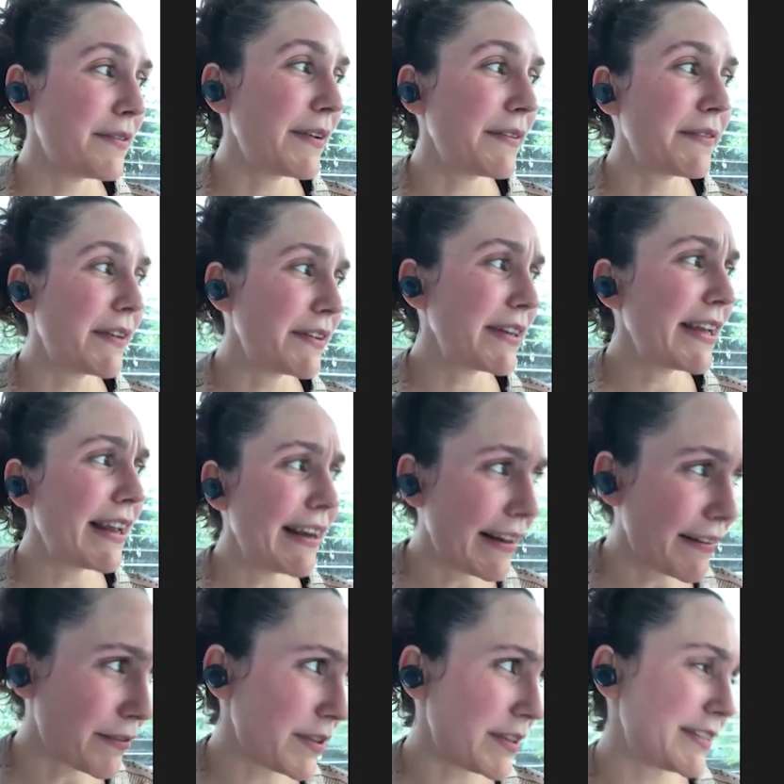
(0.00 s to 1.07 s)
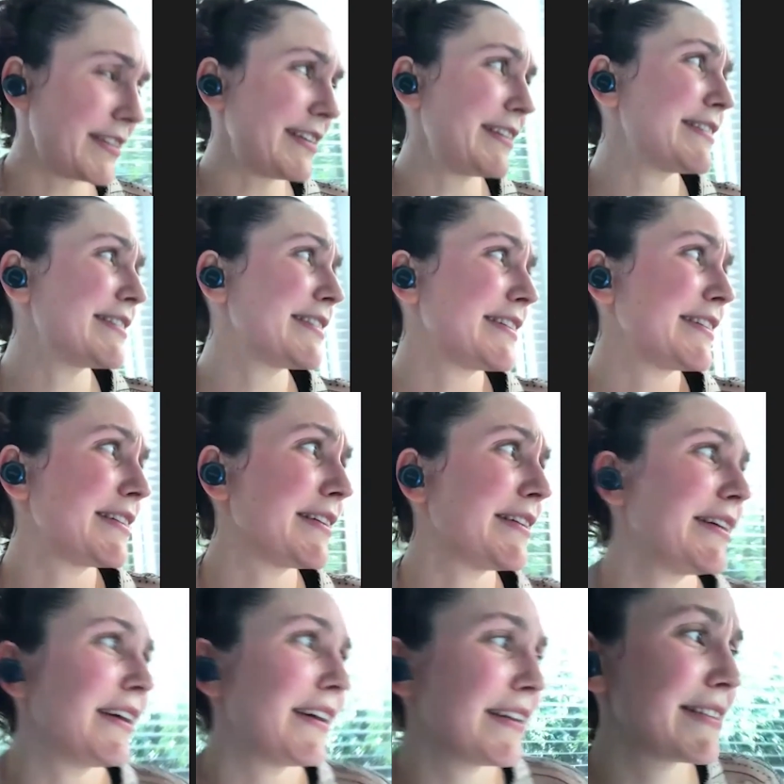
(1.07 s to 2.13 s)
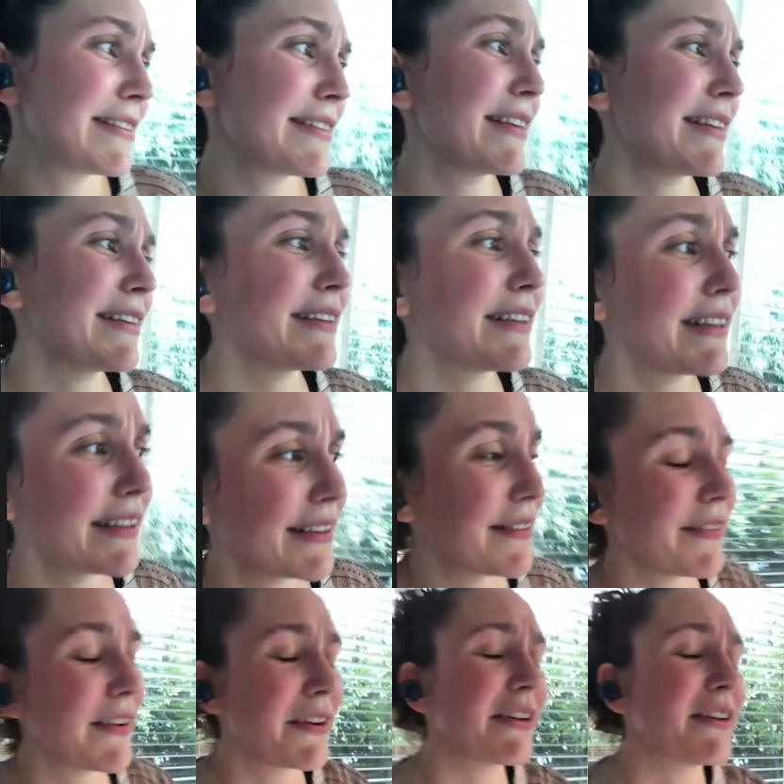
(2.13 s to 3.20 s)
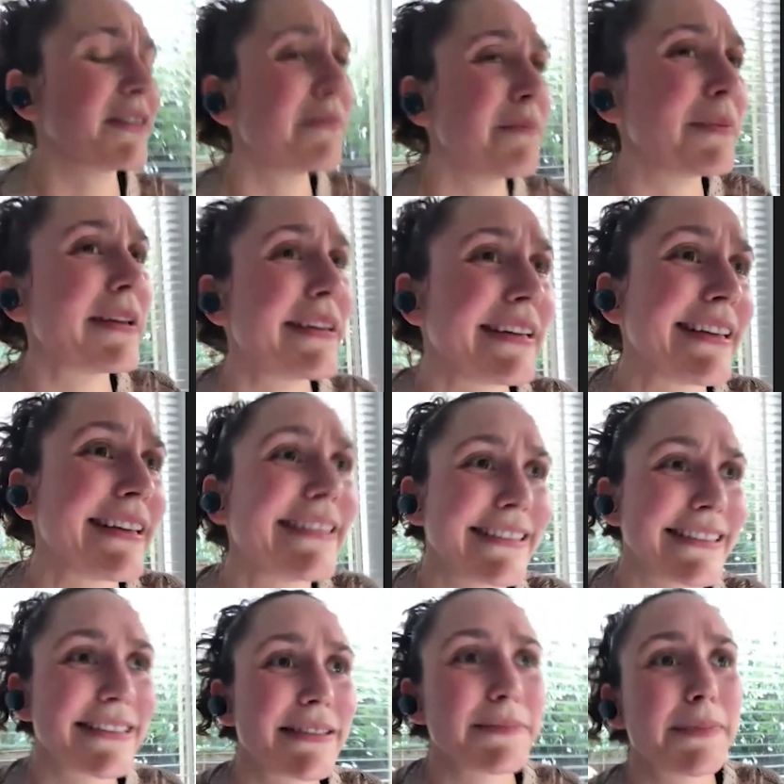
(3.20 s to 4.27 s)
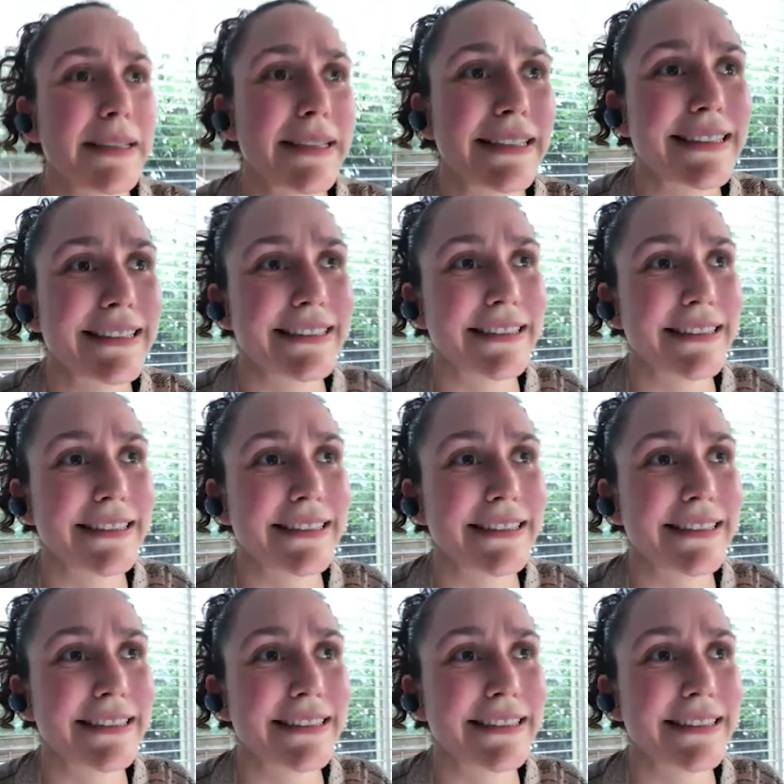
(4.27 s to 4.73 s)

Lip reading: very elaborate, and it's very complicated, but